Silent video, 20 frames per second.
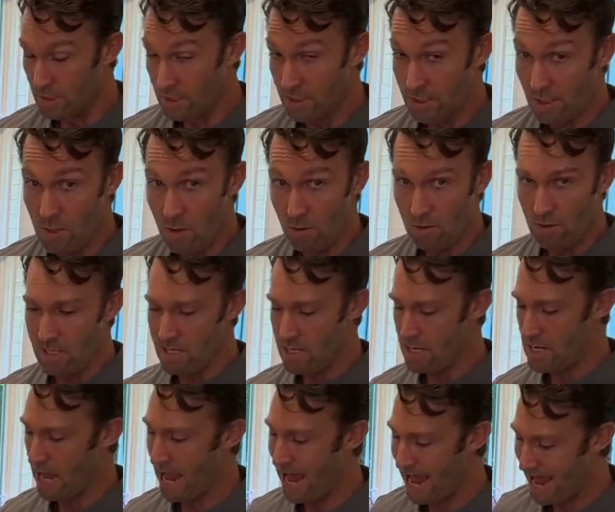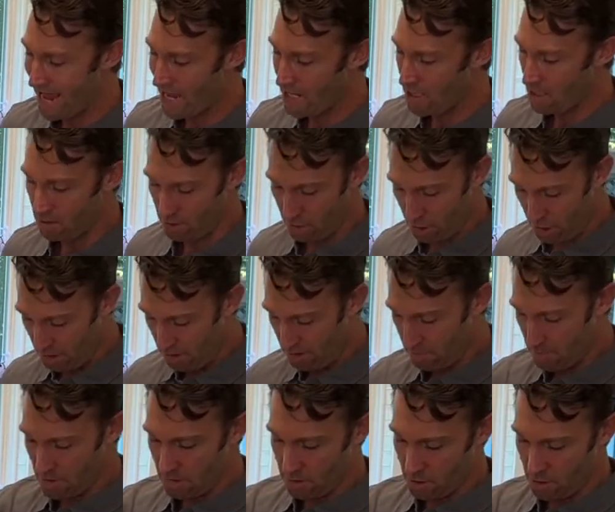slowly add our cheese
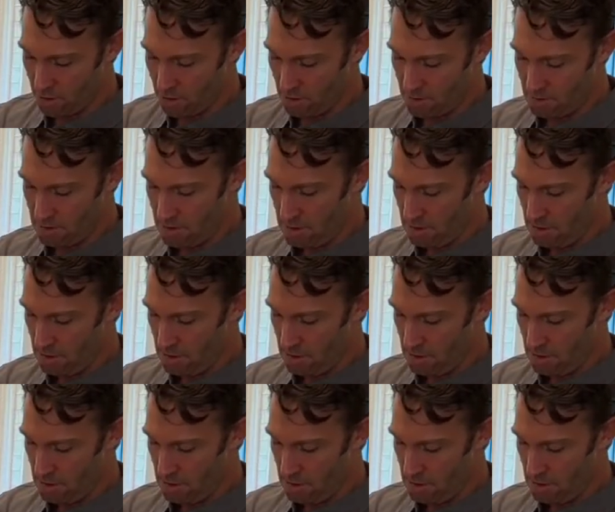mixture.